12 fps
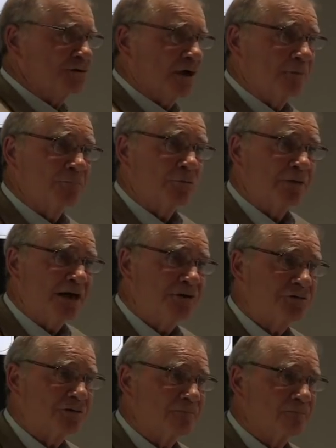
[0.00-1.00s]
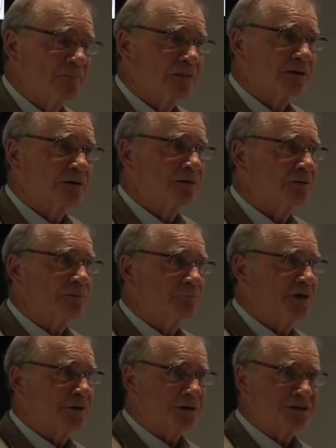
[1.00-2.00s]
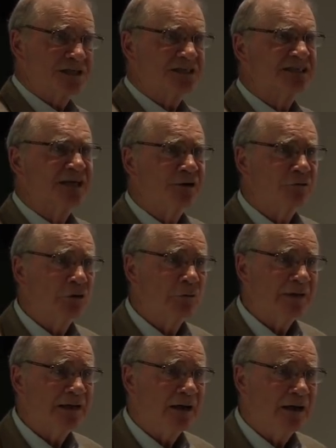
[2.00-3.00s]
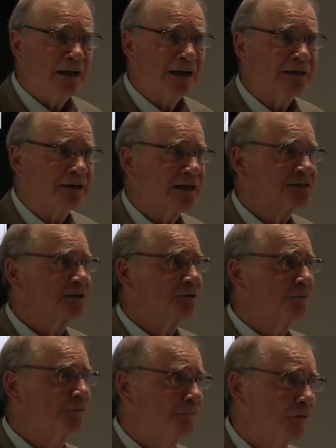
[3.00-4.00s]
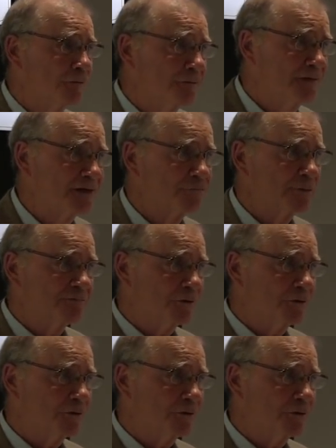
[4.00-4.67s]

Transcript: Job creation. Because it's narrow AI and hasn't learned all the things we've